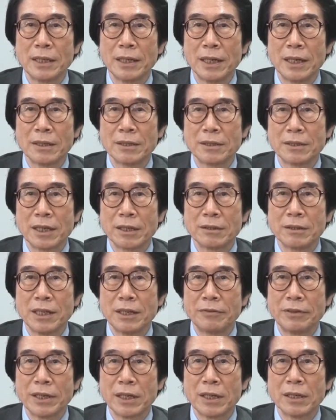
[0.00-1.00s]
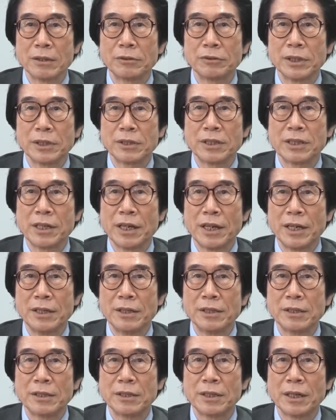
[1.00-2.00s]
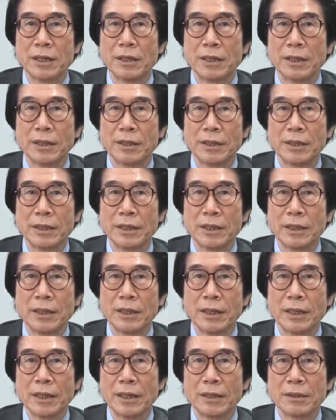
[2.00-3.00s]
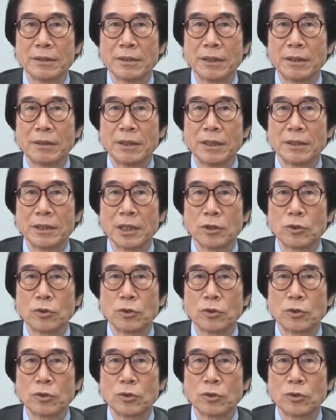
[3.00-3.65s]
has significantly changed, and there is a